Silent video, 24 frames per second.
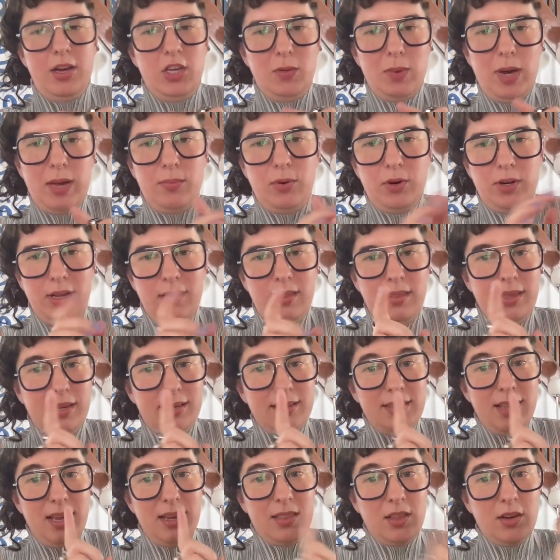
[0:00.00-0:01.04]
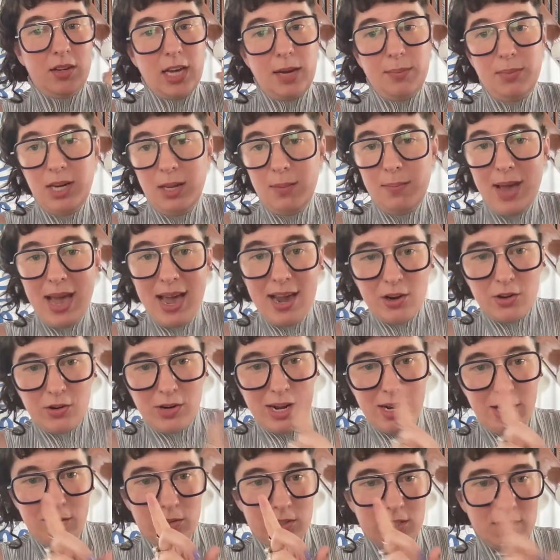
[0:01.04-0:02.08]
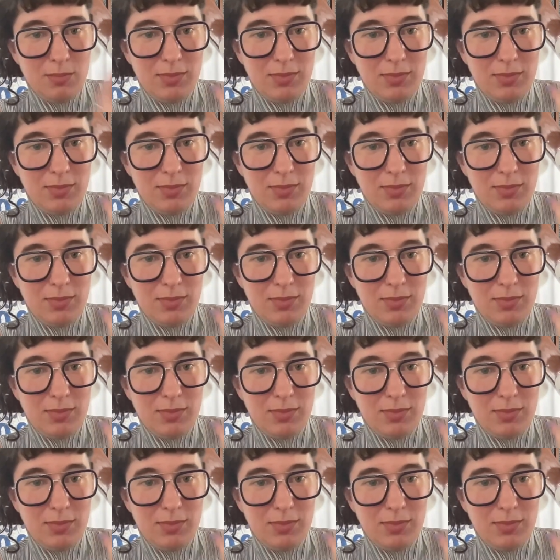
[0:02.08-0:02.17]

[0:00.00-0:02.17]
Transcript: You might put in things like their company background,